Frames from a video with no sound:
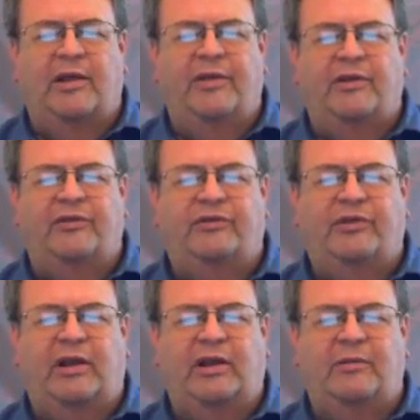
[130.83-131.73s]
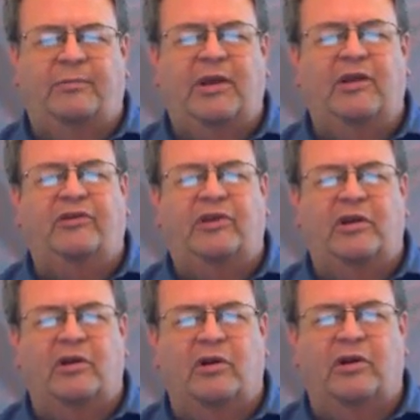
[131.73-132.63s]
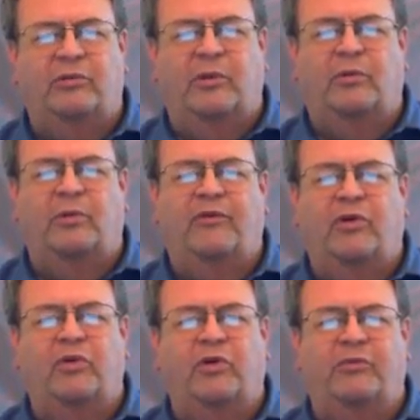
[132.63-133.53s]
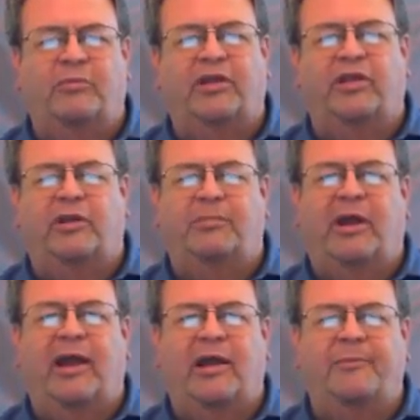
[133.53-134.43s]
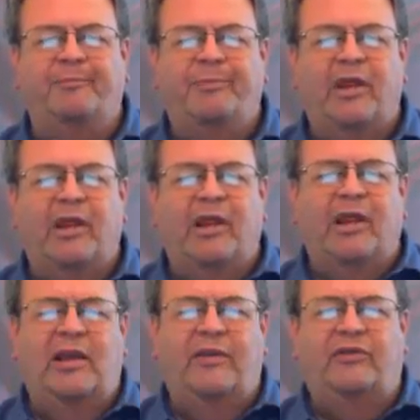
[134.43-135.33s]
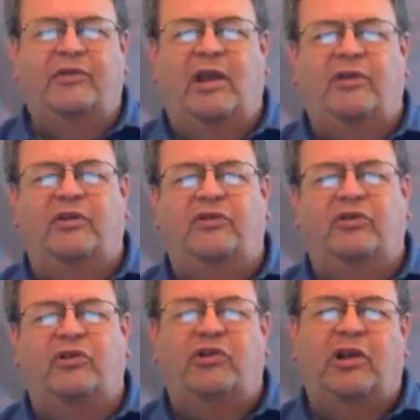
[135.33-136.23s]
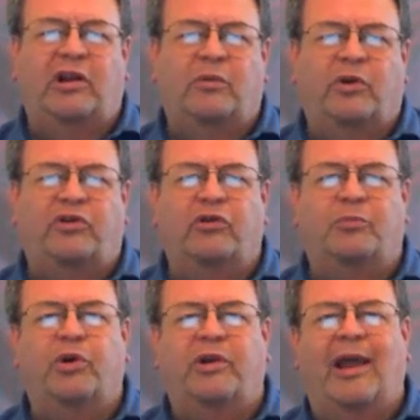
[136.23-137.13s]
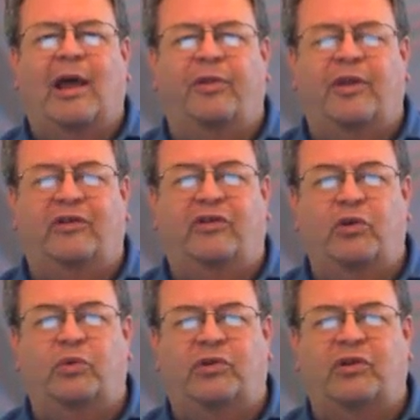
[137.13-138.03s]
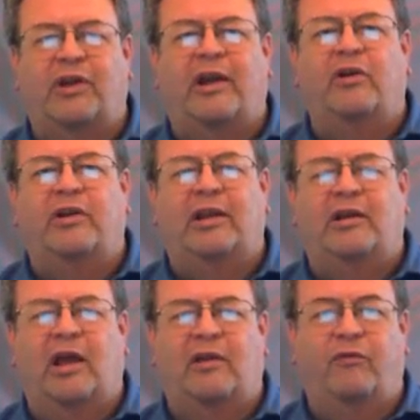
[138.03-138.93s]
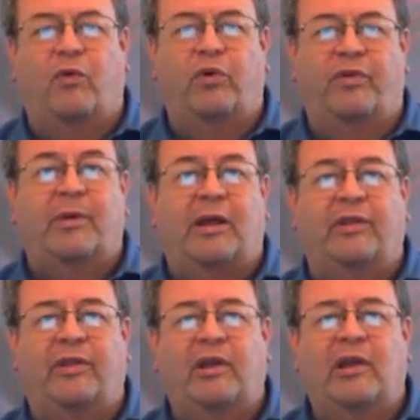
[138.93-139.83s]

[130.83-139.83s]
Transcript: The second piece here is what we'll refer to as a monthly plan. In this case, this is a sheet in which you'll put down things that you desire to get done for the month.